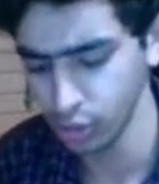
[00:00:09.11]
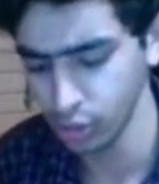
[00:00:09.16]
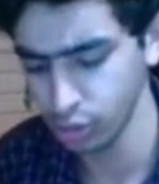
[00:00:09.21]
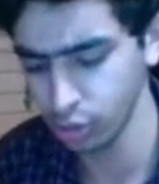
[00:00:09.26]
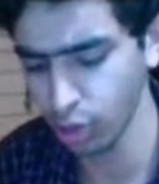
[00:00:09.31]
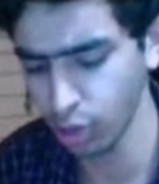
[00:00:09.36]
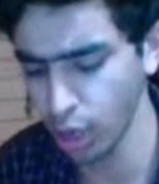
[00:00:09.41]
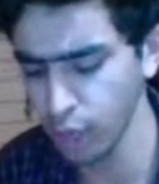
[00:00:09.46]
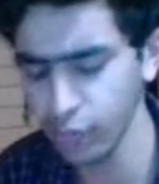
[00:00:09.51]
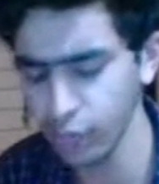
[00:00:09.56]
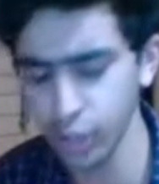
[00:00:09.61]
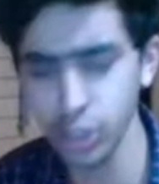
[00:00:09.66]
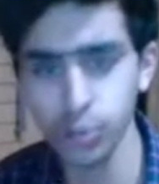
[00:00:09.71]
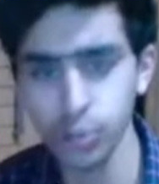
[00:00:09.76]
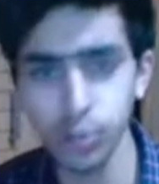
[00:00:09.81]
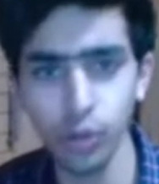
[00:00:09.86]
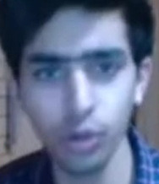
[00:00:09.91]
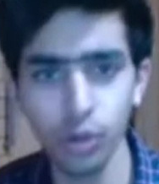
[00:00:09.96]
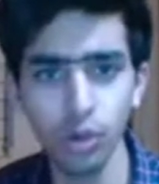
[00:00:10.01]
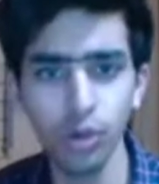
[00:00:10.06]
So I've
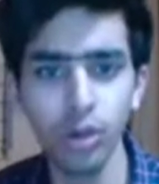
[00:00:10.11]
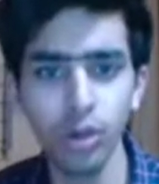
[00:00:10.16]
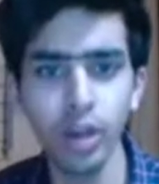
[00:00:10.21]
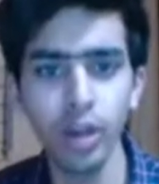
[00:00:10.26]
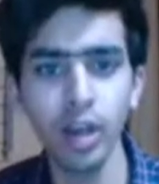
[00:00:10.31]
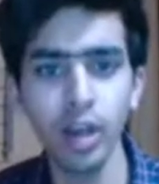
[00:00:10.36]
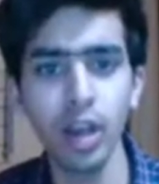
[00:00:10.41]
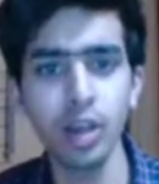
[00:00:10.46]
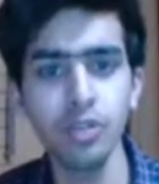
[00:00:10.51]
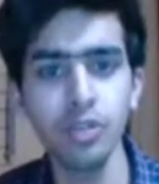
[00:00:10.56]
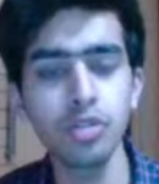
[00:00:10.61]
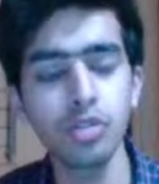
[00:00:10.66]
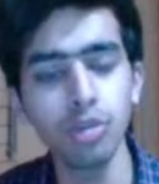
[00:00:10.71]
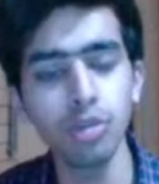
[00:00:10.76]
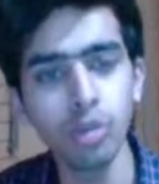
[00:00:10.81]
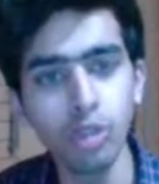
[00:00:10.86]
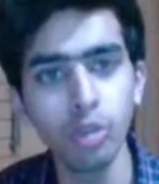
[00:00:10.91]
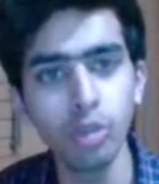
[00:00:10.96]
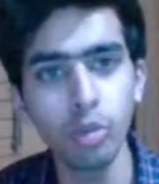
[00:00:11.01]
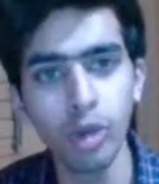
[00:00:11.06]
explored and I've
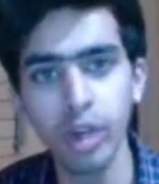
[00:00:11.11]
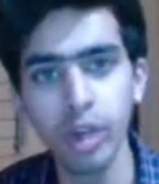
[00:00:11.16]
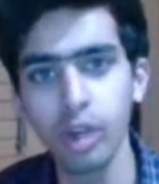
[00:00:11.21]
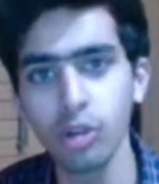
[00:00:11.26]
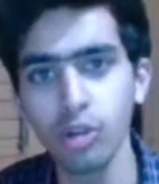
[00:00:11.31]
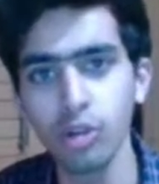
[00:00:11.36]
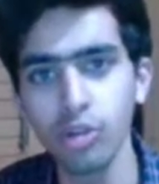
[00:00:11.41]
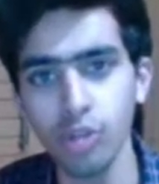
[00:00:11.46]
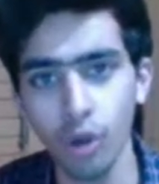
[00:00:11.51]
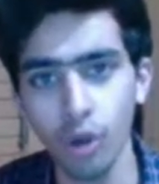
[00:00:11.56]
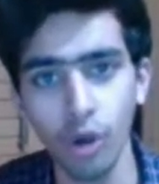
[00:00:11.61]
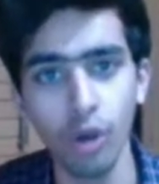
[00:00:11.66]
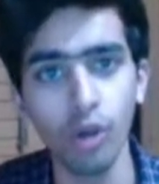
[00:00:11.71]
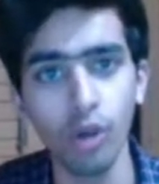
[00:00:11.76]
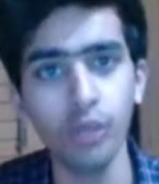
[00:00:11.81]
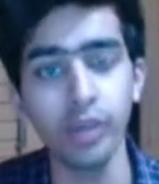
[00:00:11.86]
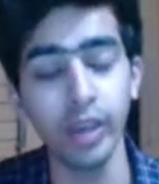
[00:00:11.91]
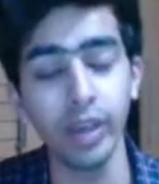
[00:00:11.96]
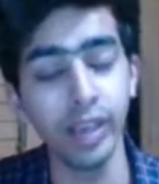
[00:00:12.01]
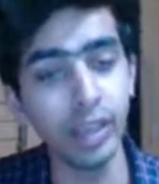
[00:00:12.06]
shown the videos
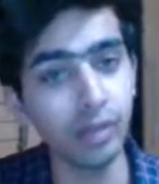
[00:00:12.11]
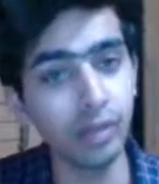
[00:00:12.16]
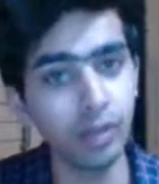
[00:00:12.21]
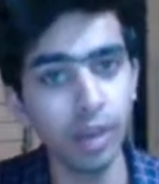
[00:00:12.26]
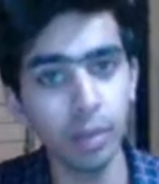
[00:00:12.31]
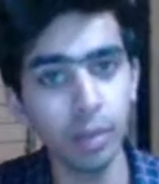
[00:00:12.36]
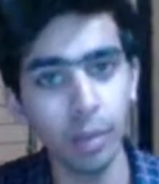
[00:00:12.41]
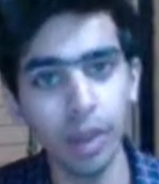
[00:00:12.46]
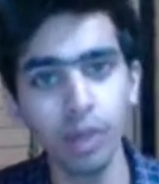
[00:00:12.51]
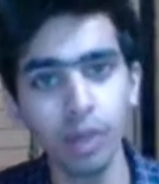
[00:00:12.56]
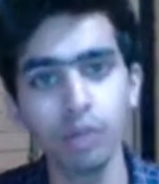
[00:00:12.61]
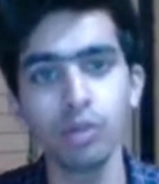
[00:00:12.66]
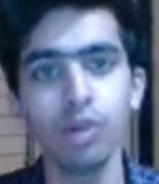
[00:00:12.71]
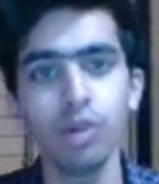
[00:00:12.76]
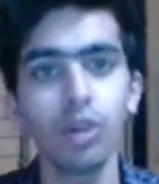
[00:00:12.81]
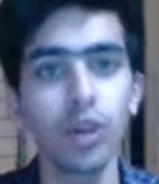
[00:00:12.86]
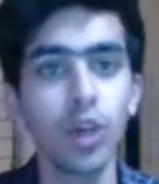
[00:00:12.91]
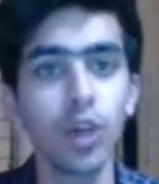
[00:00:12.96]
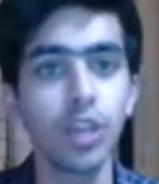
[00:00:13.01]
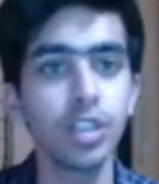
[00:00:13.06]
of AVR
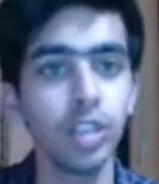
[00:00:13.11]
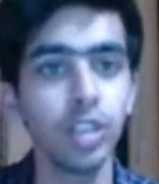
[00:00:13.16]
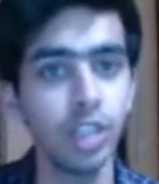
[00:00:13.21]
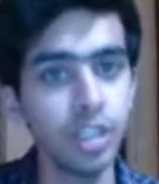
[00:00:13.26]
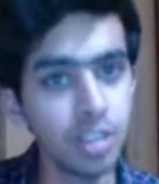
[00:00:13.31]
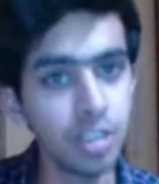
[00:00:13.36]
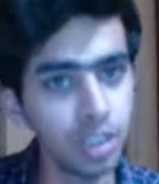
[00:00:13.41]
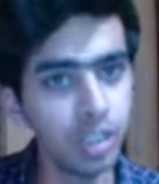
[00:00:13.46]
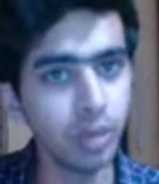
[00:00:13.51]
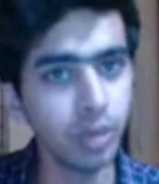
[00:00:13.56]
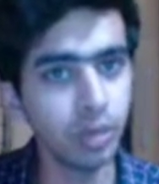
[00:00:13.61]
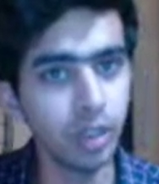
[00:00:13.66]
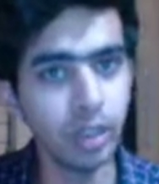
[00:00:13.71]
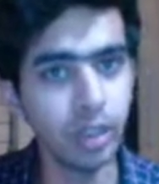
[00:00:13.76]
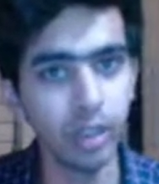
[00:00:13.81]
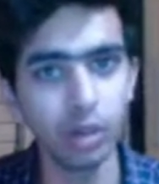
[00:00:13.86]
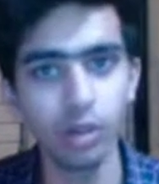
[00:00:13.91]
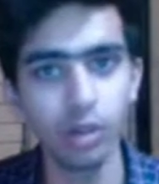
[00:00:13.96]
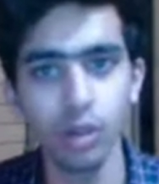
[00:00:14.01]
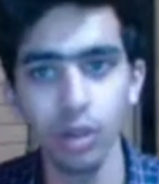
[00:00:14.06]
microcontrollers,
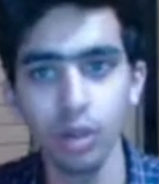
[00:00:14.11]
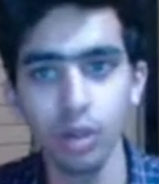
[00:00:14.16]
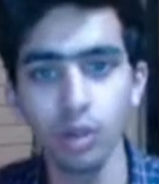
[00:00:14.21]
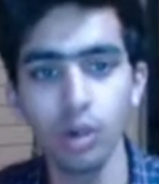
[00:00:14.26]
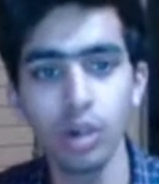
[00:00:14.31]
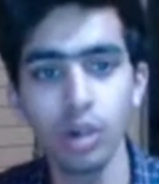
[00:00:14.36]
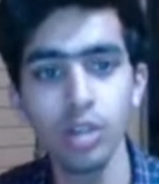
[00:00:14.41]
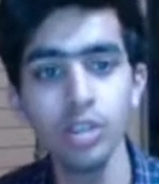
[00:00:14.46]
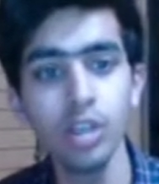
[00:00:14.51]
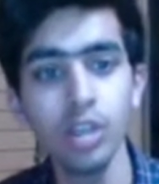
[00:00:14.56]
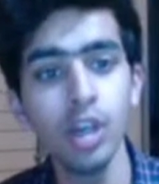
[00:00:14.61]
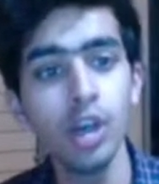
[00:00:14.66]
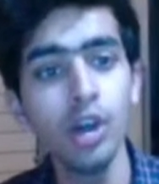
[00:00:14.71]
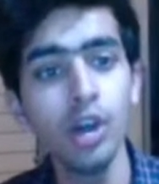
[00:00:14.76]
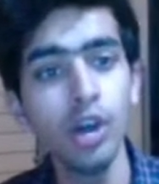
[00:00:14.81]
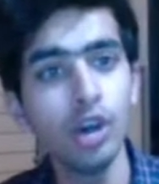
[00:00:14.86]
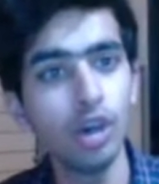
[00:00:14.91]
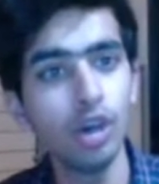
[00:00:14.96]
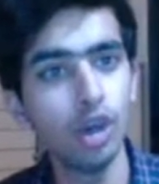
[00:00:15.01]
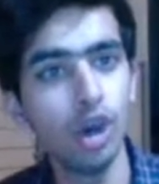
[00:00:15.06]
STM32 controllers,
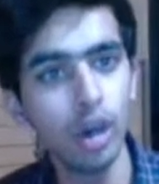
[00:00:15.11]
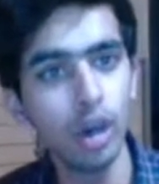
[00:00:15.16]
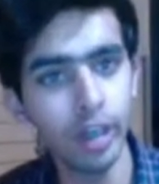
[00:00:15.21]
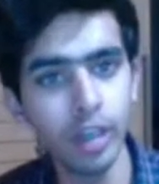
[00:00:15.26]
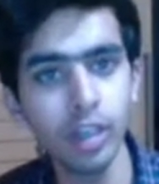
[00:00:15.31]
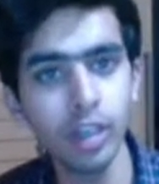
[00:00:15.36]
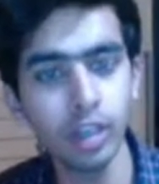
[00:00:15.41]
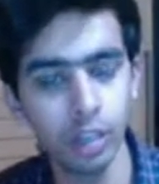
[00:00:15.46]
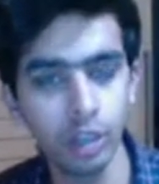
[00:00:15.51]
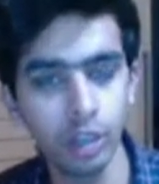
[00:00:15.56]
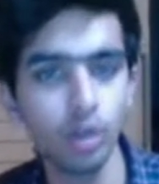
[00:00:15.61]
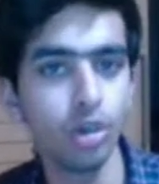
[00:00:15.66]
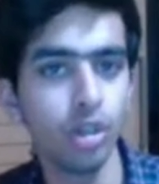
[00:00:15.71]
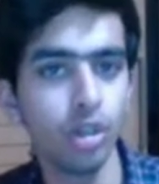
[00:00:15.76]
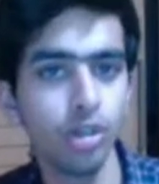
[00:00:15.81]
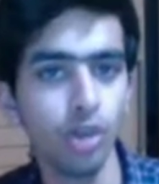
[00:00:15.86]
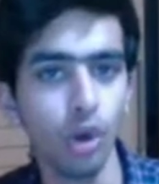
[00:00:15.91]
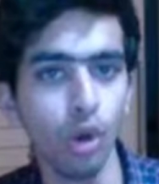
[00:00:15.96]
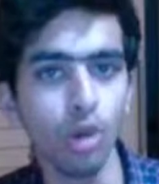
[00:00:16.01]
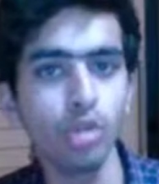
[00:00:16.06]
Nordic
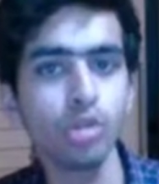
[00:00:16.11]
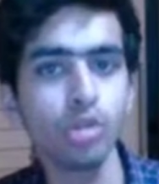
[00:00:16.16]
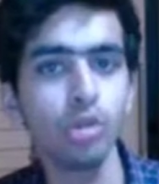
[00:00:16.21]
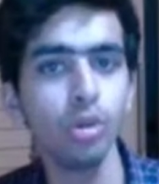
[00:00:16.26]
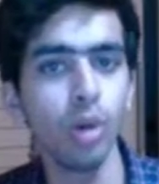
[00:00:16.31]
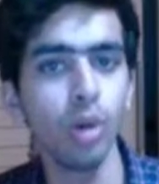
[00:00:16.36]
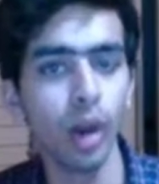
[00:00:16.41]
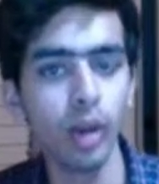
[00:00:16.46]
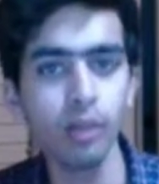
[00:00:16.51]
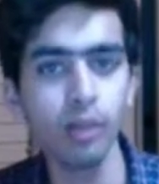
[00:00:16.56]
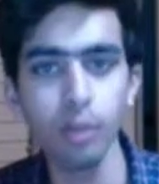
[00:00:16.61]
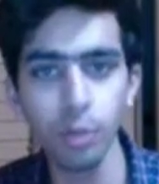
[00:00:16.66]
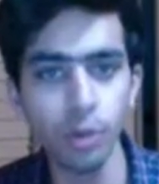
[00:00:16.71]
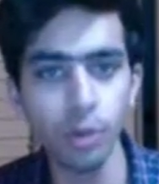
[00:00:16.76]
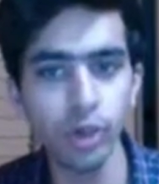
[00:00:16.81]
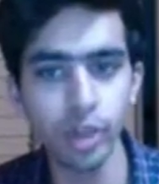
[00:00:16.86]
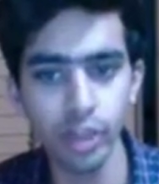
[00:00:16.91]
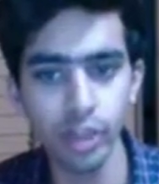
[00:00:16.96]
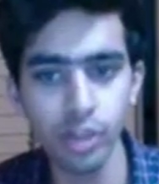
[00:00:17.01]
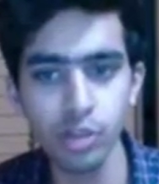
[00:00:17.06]
controllers also. I have
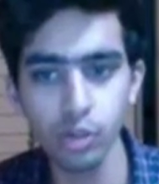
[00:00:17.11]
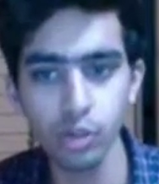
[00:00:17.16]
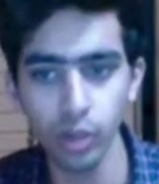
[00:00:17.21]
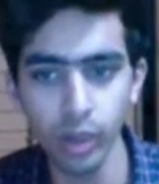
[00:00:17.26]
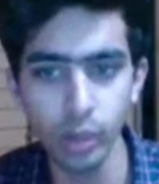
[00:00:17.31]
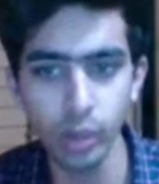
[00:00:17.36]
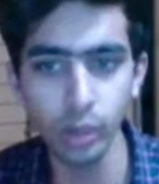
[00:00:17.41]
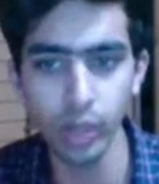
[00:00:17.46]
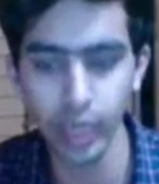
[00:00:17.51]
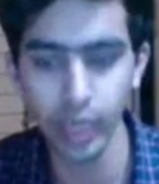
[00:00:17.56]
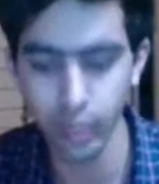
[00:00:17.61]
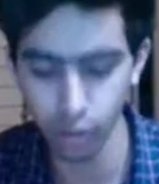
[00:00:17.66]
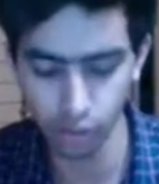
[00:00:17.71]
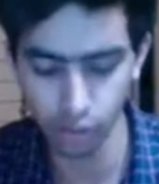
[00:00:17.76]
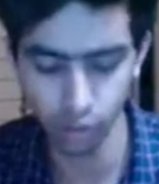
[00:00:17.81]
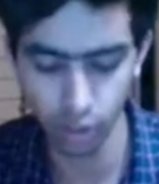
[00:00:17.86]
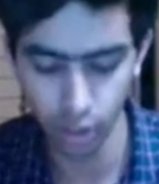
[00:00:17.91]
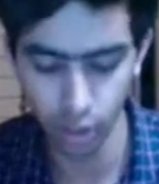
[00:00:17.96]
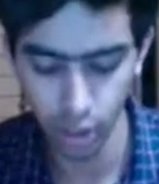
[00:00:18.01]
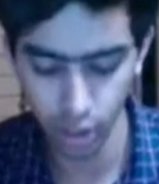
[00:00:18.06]
it's one
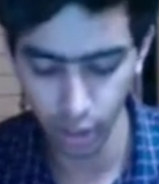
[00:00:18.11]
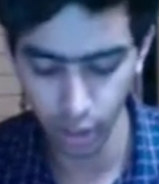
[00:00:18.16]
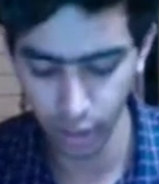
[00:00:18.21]
video.